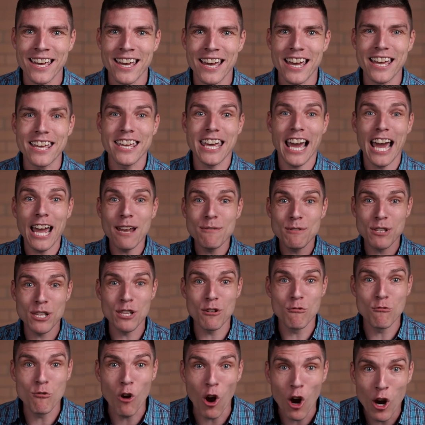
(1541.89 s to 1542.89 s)
It came to
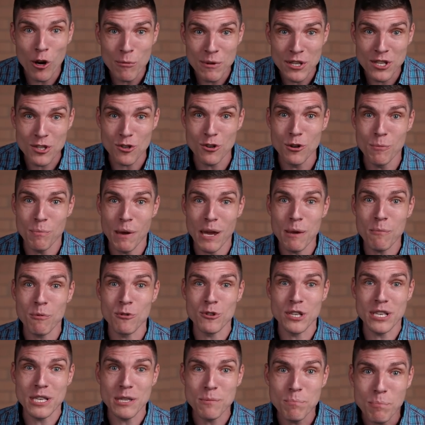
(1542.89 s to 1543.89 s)
the Romans through people
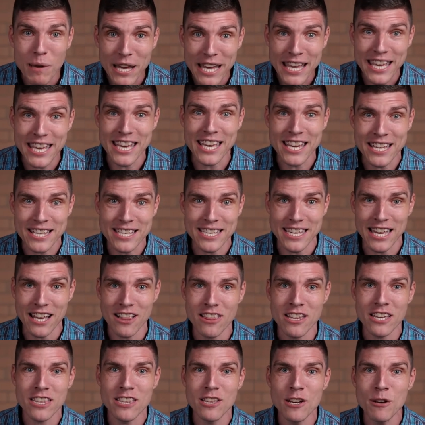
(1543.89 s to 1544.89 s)
speaking and
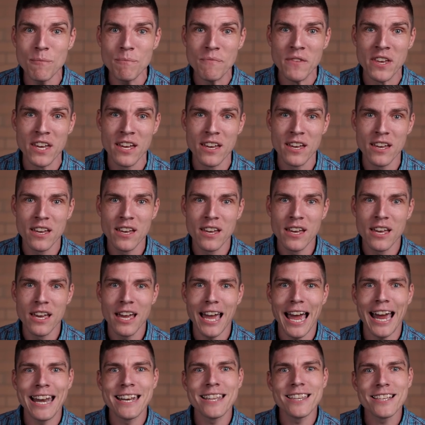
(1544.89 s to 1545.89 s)
telling them.
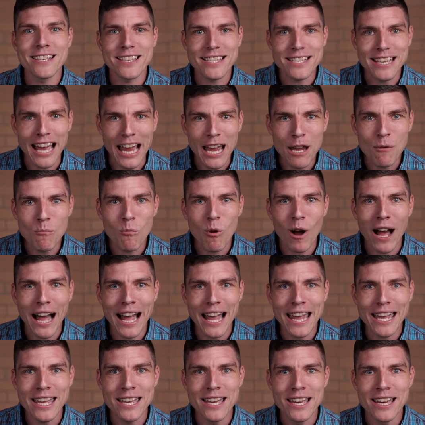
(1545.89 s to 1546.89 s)
And in the same
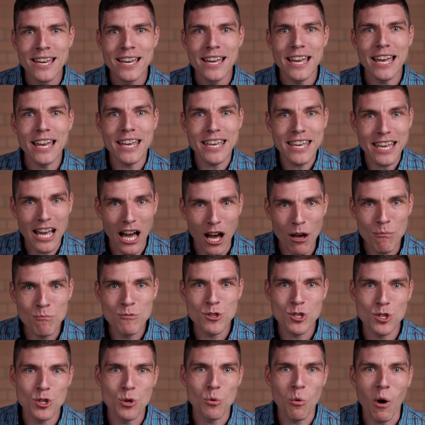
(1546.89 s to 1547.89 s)
way, it
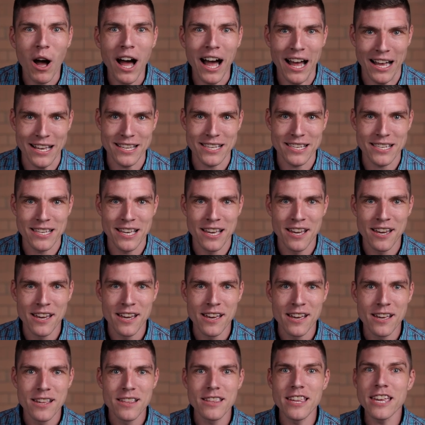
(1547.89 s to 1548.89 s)
comes to us.
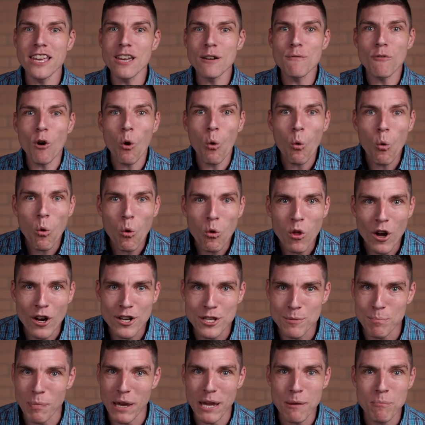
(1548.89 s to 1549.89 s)
Think of all
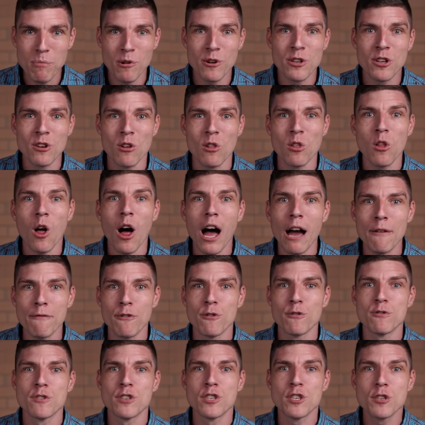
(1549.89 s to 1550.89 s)
those people in your life
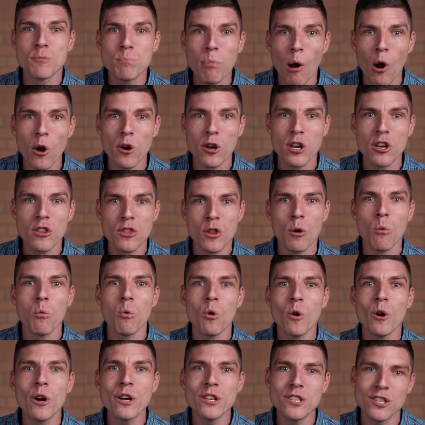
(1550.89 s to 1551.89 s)
who have spoken the
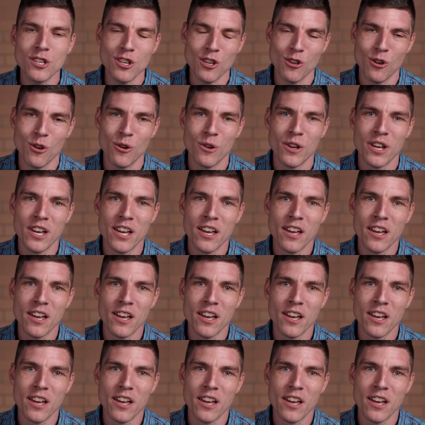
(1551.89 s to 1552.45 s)
word to you.